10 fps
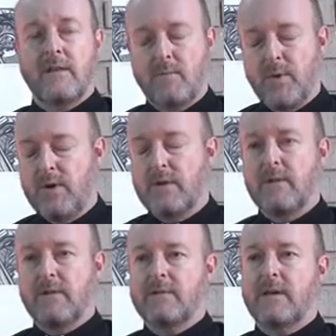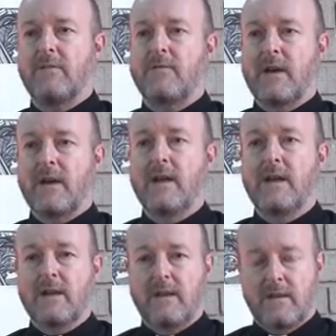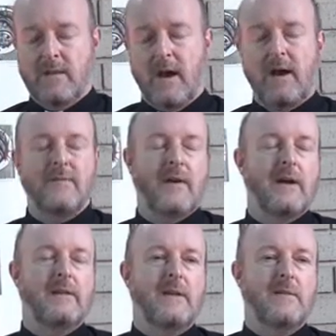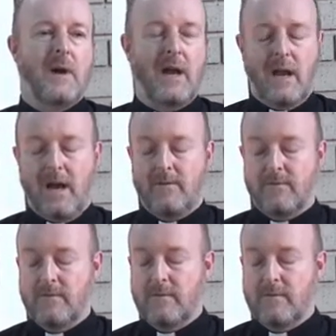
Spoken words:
the burden, the suffering that I find in my life.